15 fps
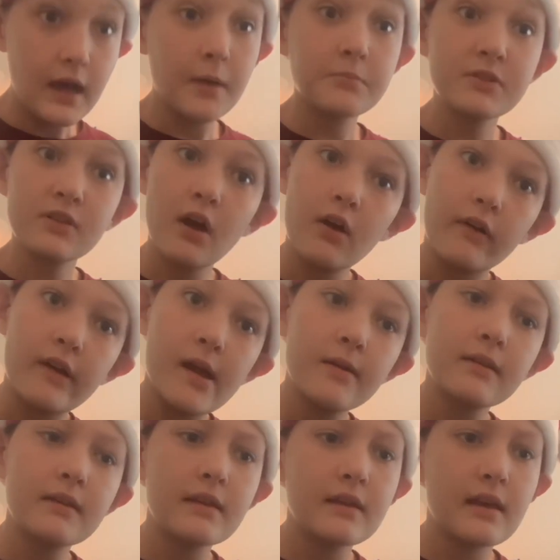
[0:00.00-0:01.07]
I'm sorry,
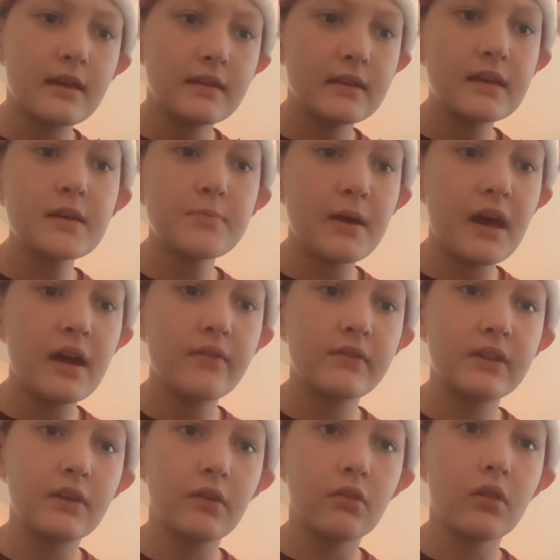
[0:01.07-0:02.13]
I keep
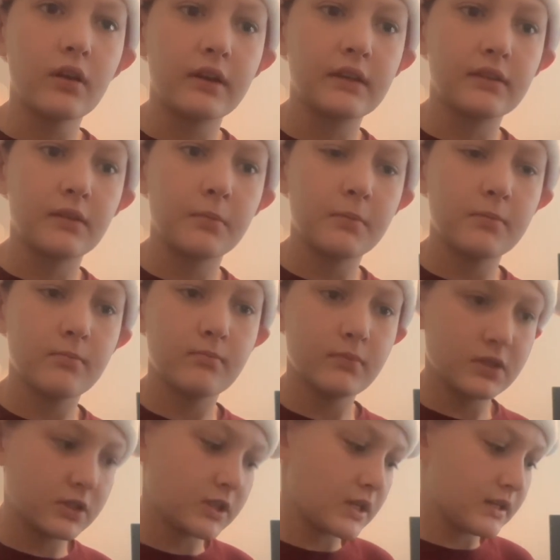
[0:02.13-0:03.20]
having to look at the
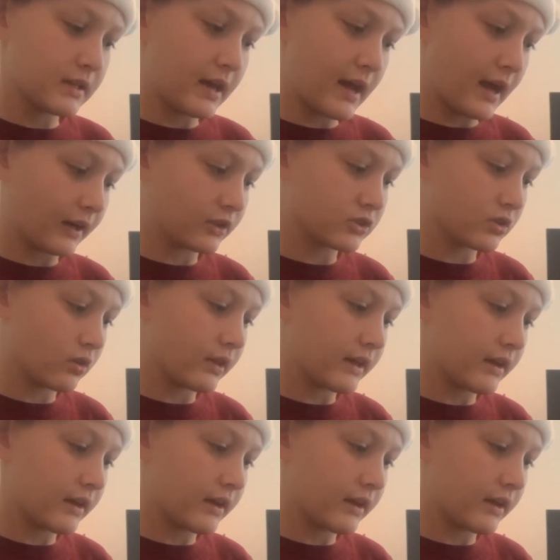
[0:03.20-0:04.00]
machine to actually